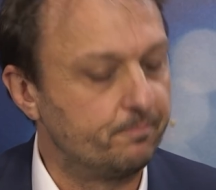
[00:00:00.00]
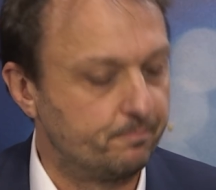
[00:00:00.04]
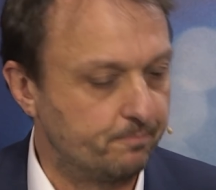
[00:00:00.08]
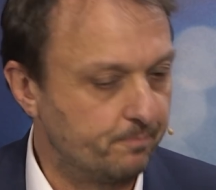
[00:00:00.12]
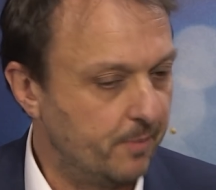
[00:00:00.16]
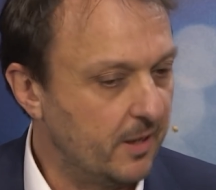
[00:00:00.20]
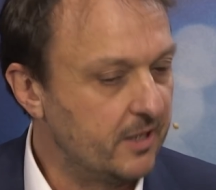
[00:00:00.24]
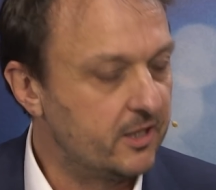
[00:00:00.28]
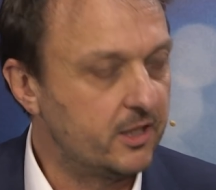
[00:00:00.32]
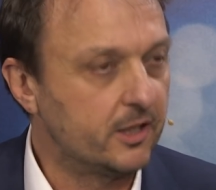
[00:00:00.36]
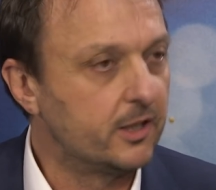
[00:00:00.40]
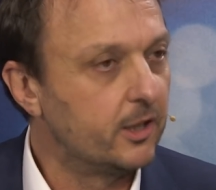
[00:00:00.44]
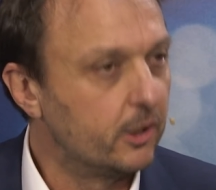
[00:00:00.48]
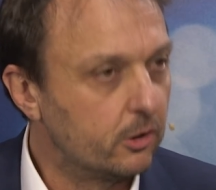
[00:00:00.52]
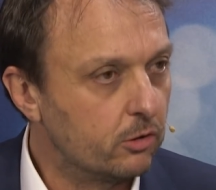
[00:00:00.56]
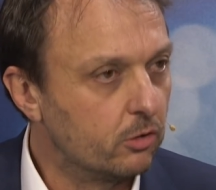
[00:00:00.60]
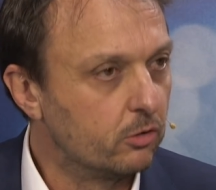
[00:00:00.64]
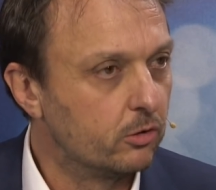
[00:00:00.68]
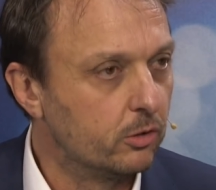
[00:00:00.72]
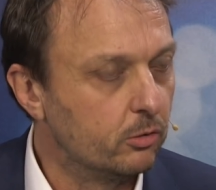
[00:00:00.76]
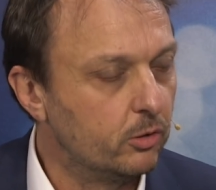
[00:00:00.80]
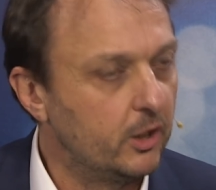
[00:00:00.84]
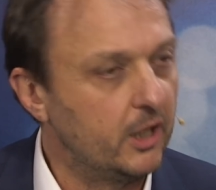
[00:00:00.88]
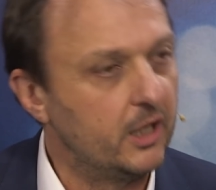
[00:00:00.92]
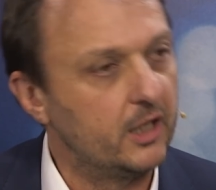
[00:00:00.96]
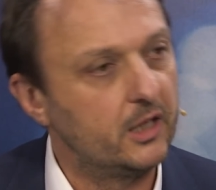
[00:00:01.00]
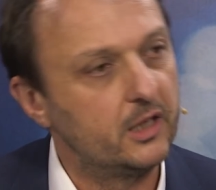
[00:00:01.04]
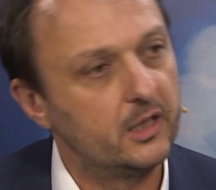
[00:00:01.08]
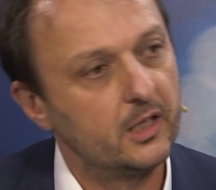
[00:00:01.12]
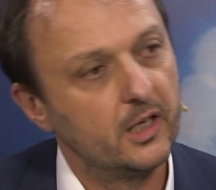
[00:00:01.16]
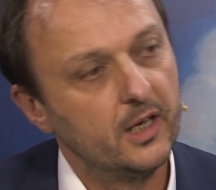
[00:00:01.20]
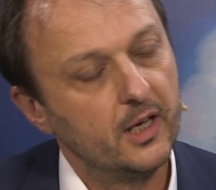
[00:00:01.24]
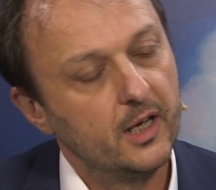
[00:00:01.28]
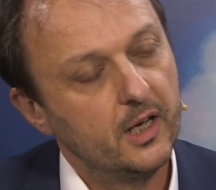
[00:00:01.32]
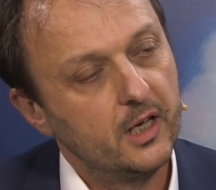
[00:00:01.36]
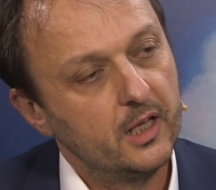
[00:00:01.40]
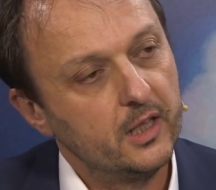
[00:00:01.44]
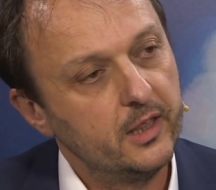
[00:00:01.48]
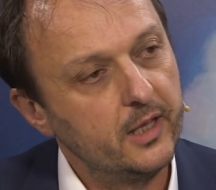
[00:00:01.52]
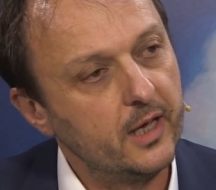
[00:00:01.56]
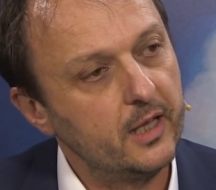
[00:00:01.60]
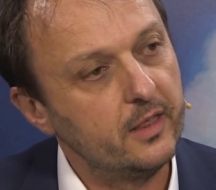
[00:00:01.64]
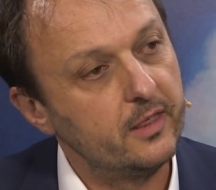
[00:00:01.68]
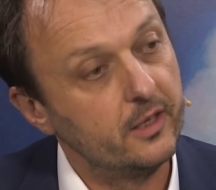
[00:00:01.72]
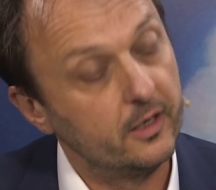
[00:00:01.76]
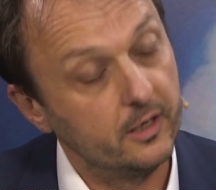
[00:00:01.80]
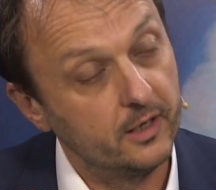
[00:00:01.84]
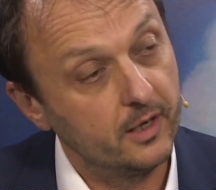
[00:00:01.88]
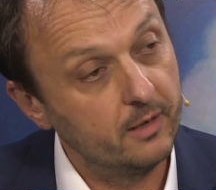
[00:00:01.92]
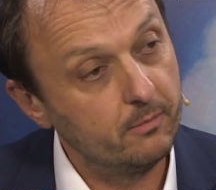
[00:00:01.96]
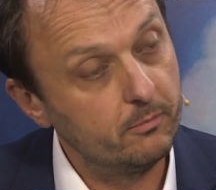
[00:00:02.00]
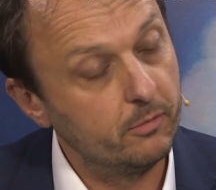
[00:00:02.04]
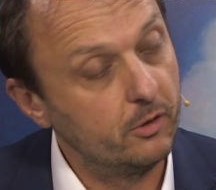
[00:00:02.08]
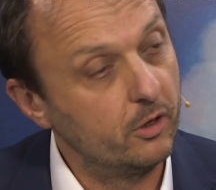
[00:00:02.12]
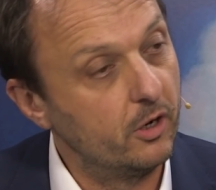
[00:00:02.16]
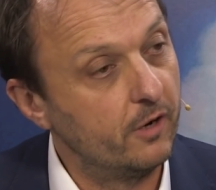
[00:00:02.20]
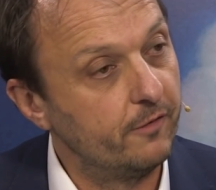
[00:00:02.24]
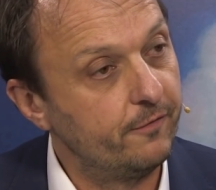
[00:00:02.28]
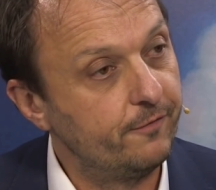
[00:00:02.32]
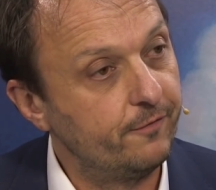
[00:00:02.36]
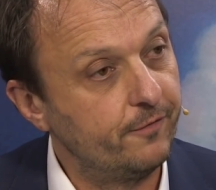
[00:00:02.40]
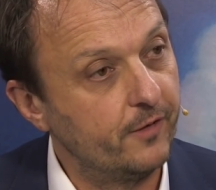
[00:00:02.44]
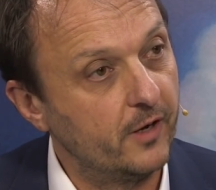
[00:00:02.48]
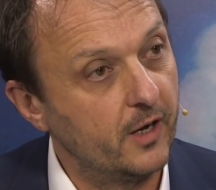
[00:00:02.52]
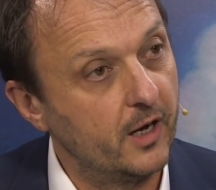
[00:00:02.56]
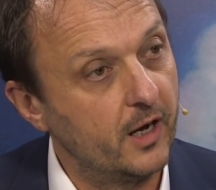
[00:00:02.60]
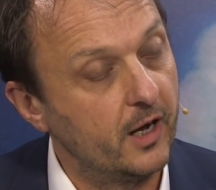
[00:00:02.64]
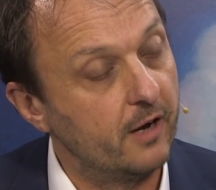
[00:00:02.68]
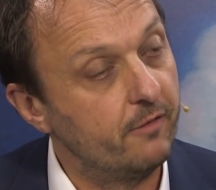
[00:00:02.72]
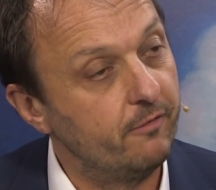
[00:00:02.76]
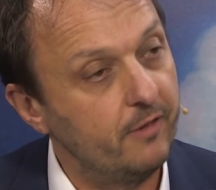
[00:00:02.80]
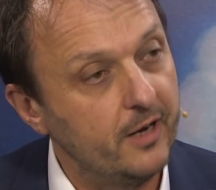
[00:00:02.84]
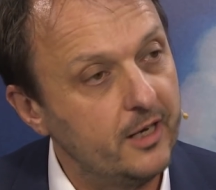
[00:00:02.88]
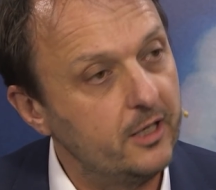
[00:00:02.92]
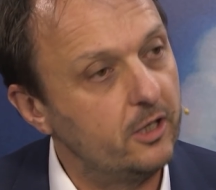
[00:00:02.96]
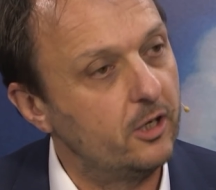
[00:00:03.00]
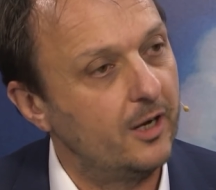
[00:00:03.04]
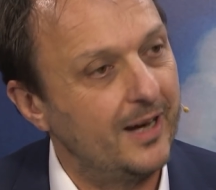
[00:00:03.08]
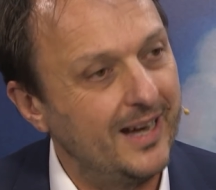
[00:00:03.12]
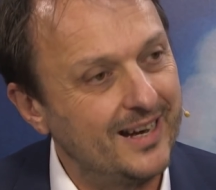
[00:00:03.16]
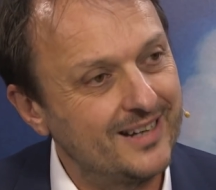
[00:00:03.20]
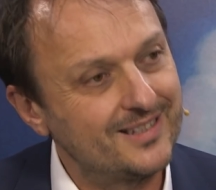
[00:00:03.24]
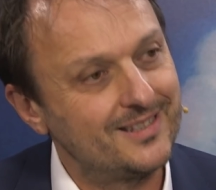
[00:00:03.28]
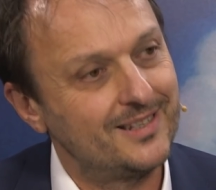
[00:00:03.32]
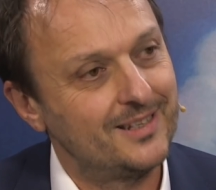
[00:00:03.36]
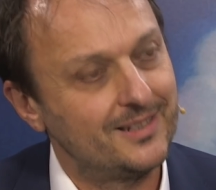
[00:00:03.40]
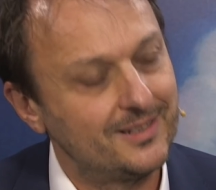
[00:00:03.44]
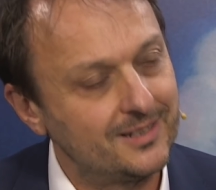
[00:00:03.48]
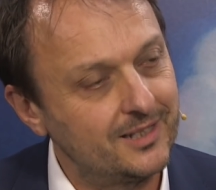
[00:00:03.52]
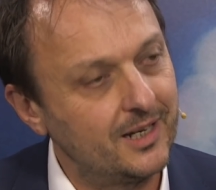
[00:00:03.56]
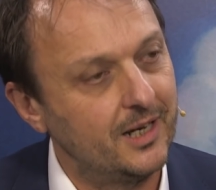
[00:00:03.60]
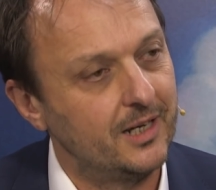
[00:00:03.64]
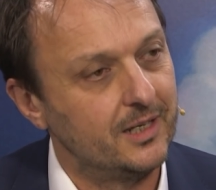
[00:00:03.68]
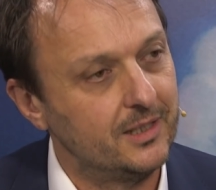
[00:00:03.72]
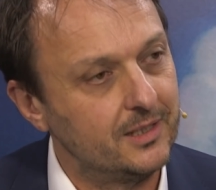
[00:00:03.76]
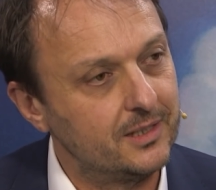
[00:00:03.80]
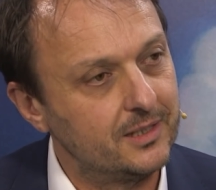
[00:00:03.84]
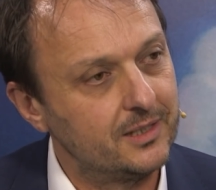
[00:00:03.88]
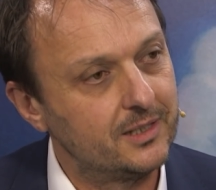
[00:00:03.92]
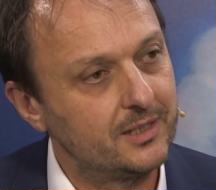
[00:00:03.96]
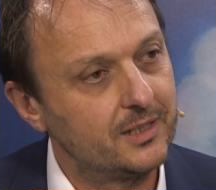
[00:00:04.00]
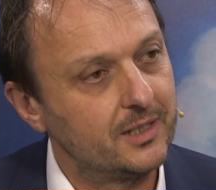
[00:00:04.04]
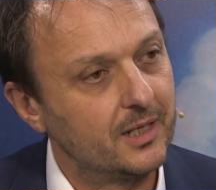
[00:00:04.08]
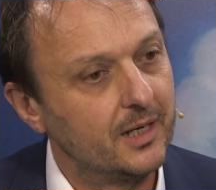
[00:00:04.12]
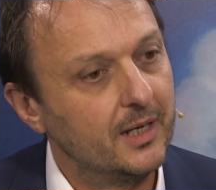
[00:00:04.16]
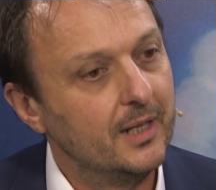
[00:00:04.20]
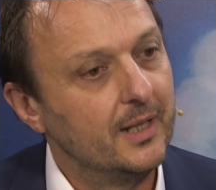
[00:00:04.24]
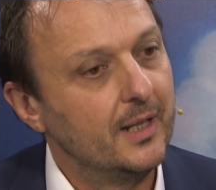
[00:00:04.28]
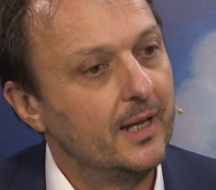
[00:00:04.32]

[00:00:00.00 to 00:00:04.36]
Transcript: basically concluded that the number of radio access sites